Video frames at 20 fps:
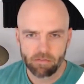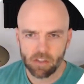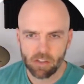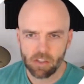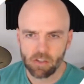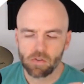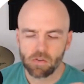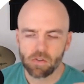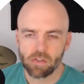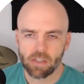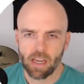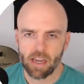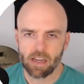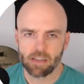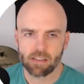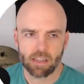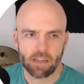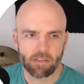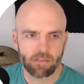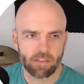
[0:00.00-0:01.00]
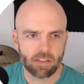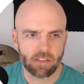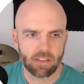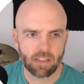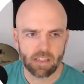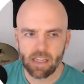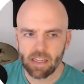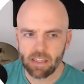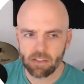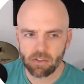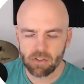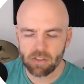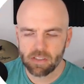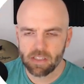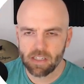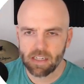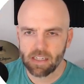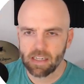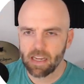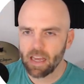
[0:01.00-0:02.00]
the use case, like if it's an
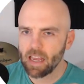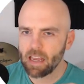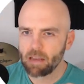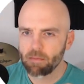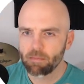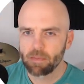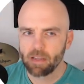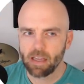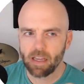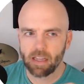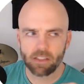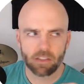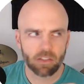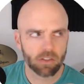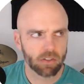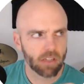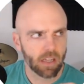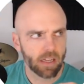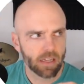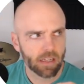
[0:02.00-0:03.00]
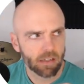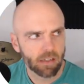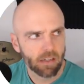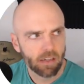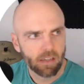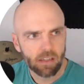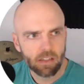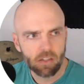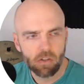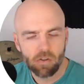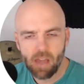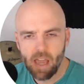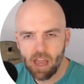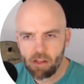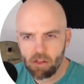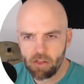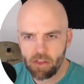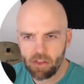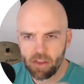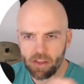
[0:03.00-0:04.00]
interesting name and you're like, you
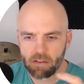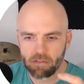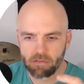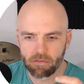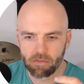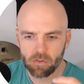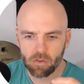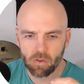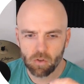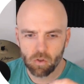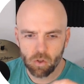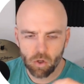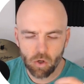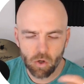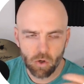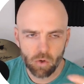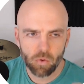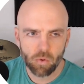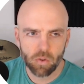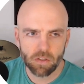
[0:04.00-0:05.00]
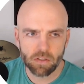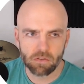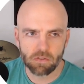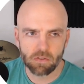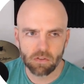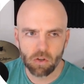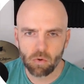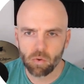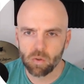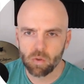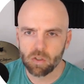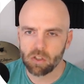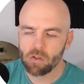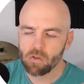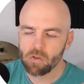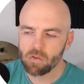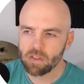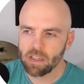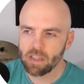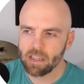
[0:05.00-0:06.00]
can't think of who would
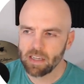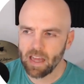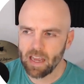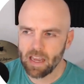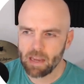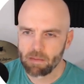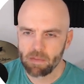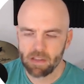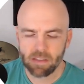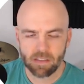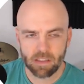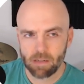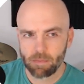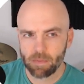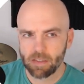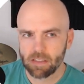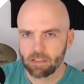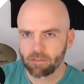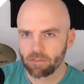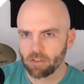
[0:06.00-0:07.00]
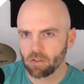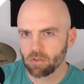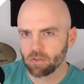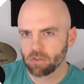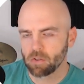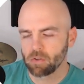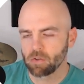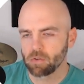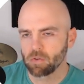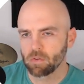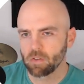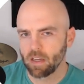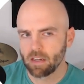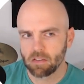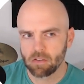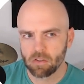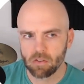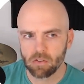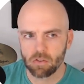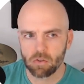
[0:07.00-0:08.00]
use the name, it's going to be difficult to
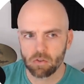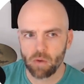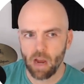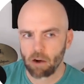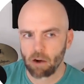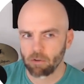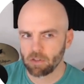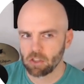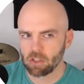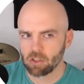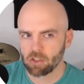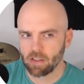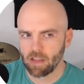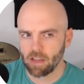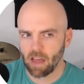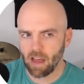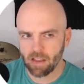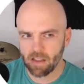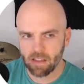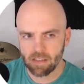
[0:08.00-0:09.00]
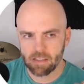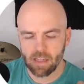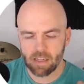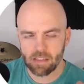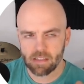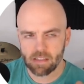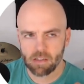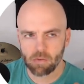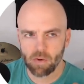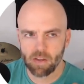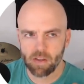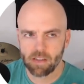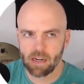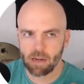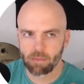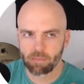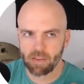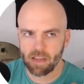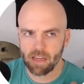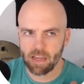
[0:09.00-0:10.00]
do outreach to that. At least that's the way that
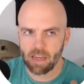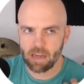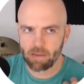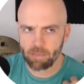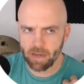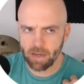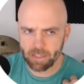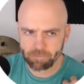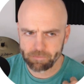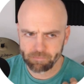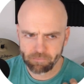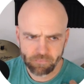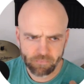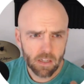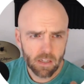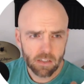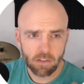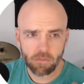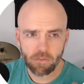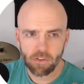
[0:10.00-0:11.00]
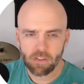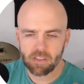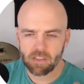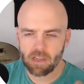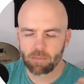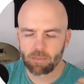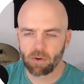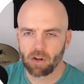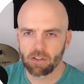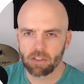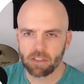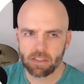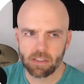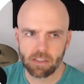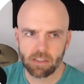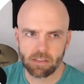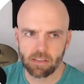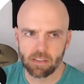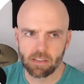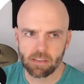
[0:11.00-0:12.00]
I'm thinking about it. So for example, I'll look at
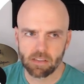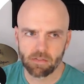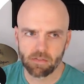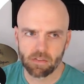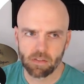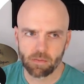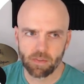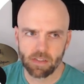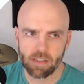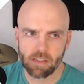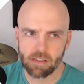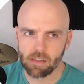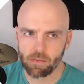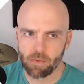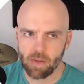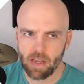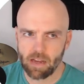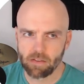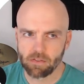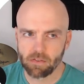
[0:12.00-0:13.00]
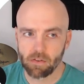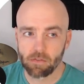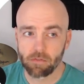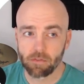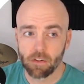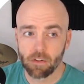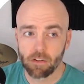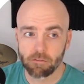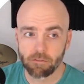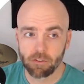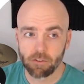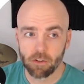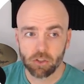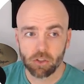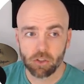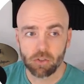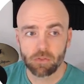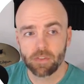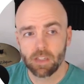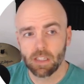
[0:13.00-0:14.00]
this list of some of these that we have. So
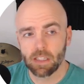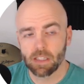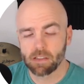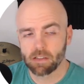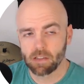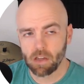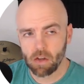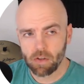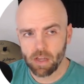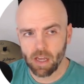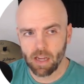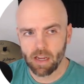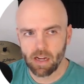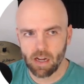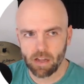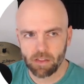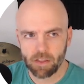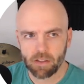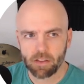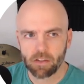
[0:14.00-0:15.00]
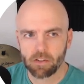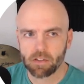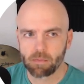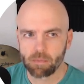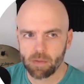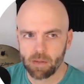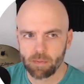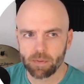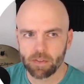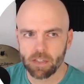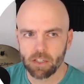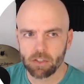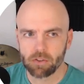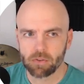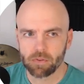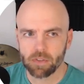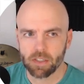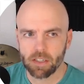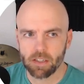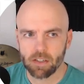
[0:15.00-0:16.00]
Virtue Villas, okay, I think there could be
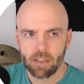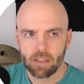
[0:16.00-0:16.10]
potential there.